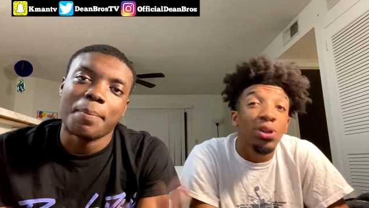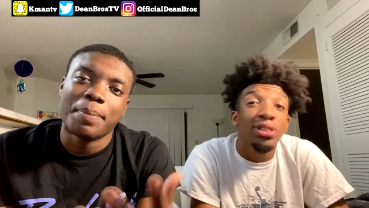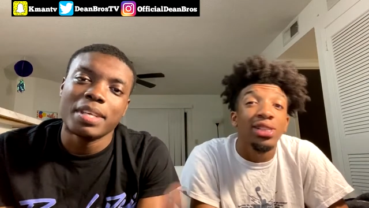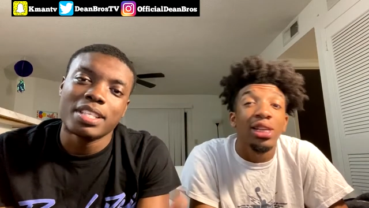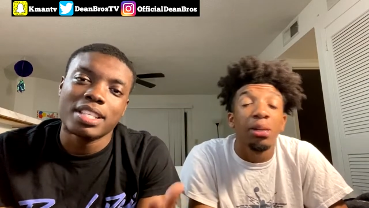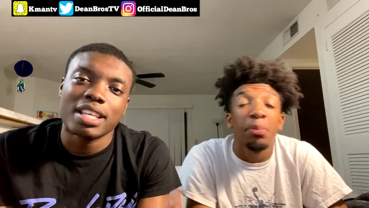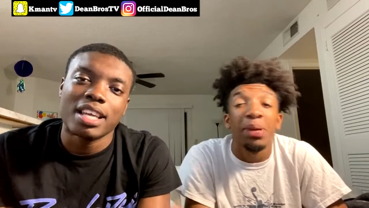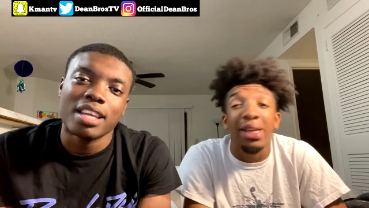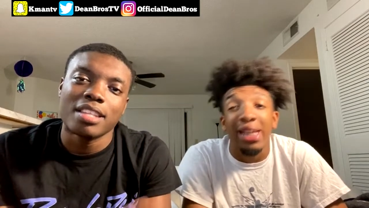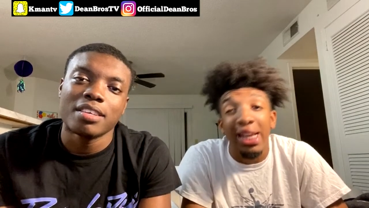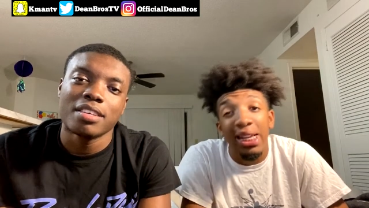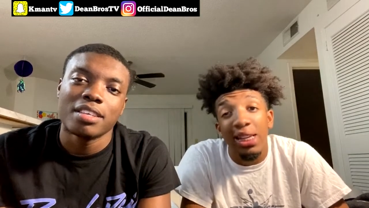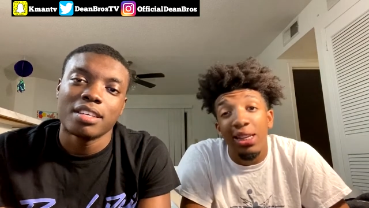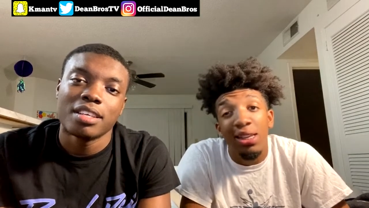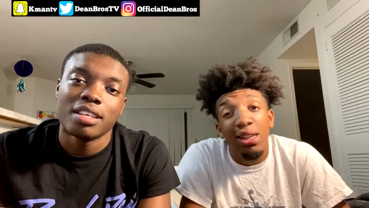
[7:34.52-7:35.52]
Speaker 1: pieced
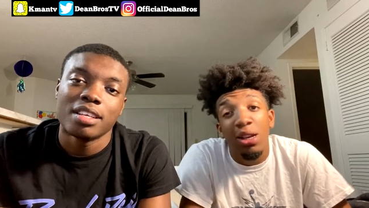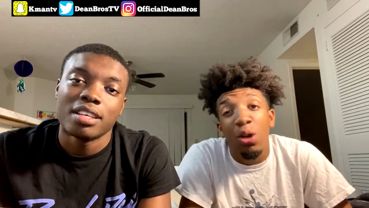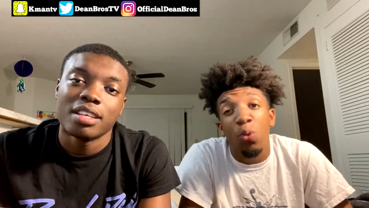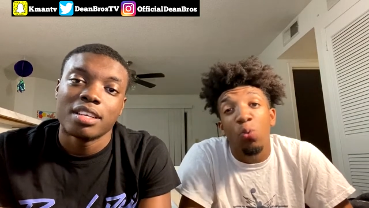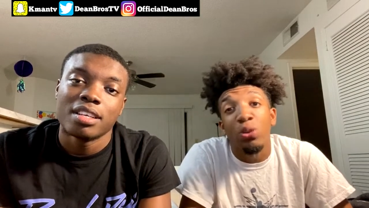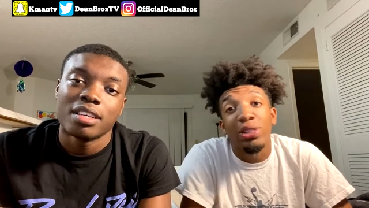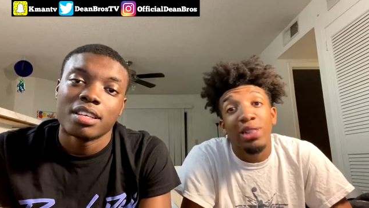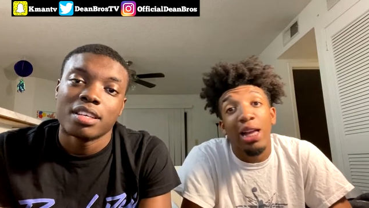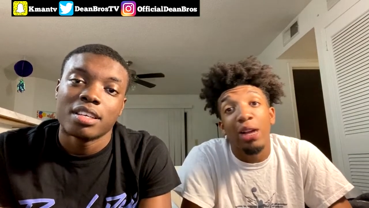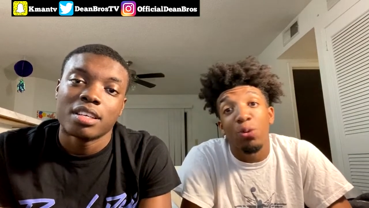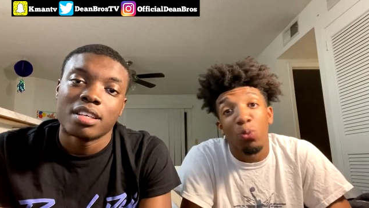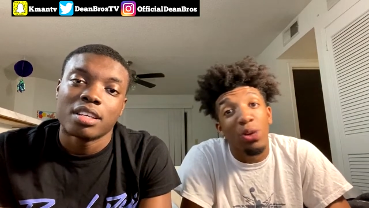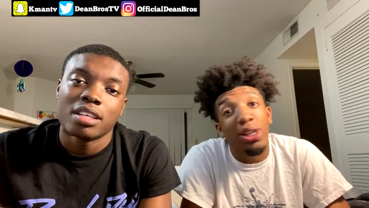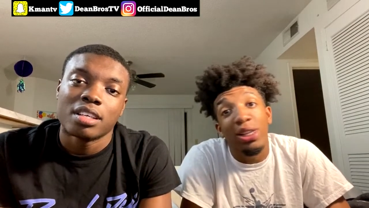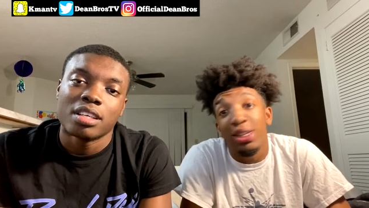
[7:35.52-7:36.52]
together. Was like
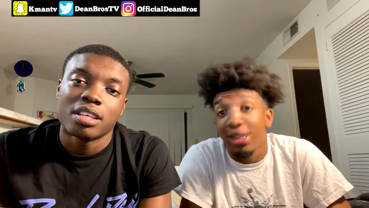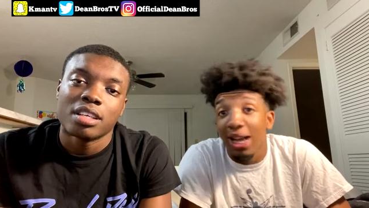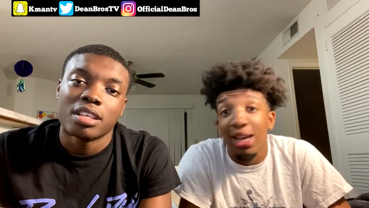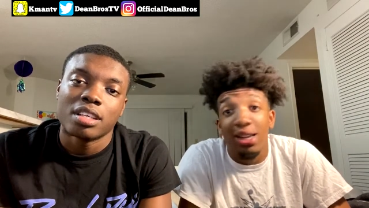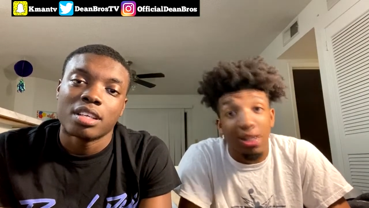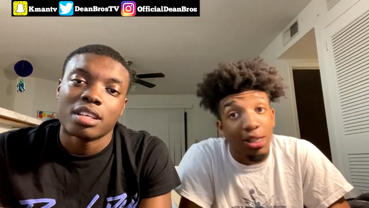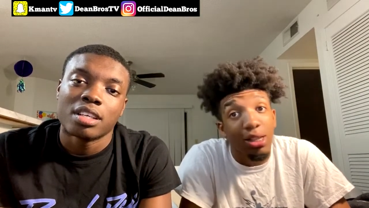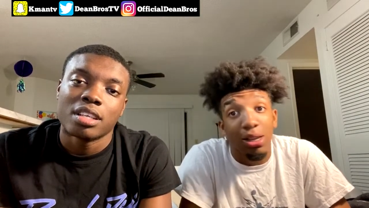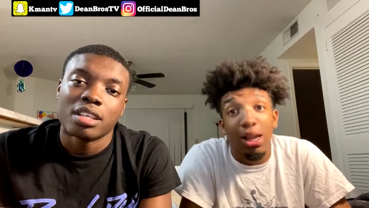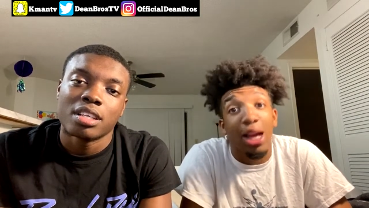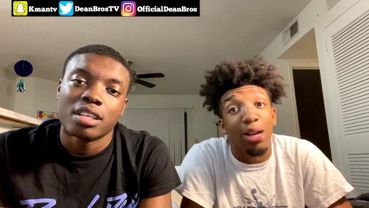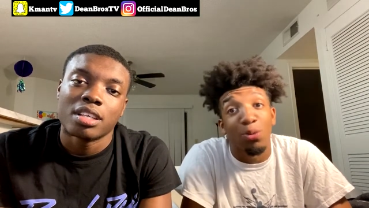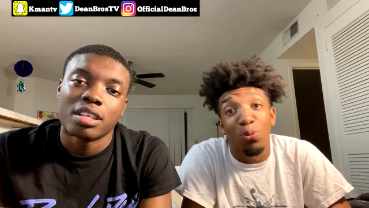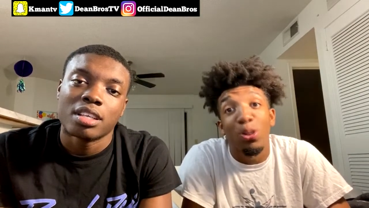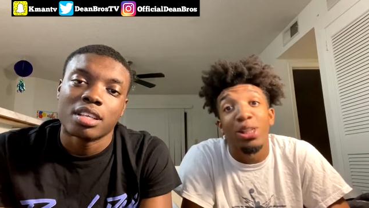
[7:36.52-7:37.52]
really kind of cool, like
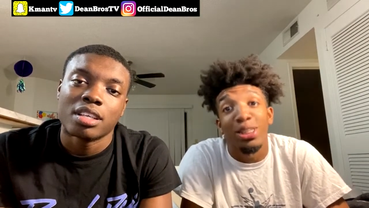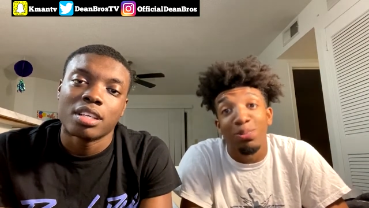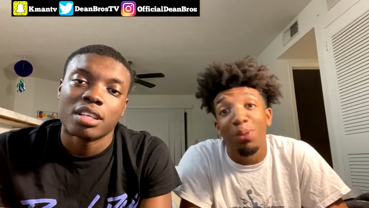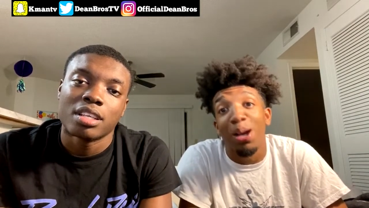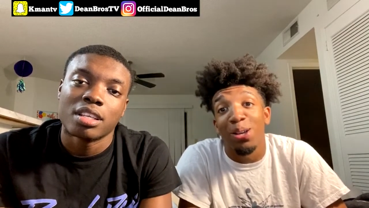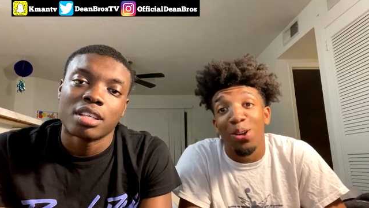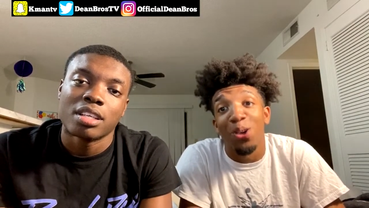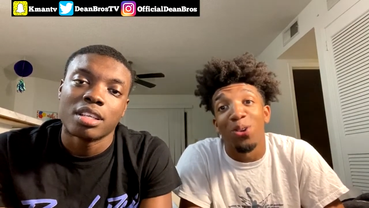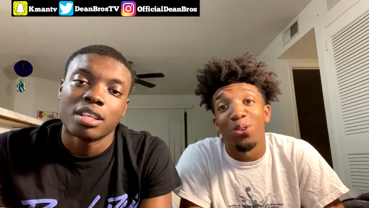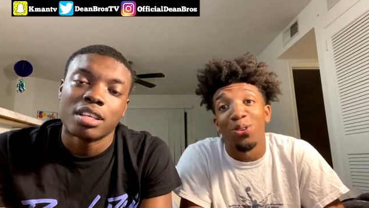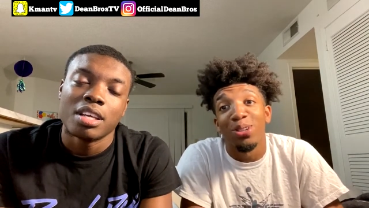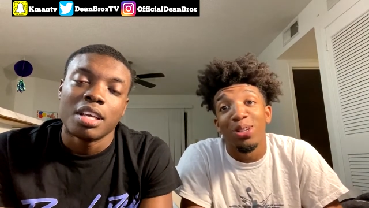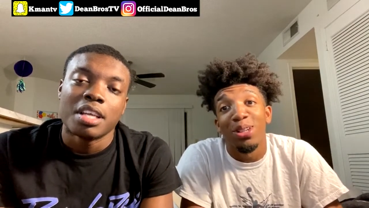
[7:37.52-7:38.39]
really spot on.